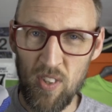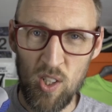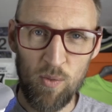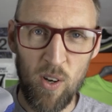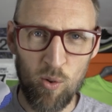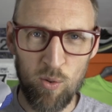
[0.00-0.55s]

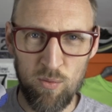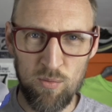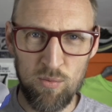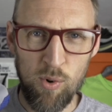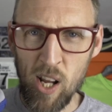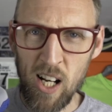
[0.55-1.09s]
This felt
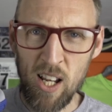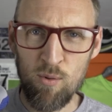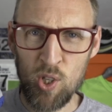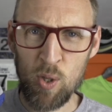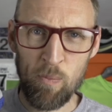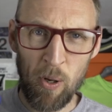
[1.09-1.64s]
really
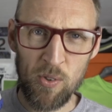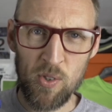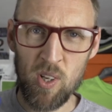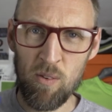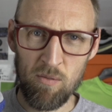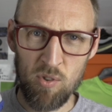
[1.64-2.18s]

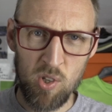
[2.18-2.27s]
responsive,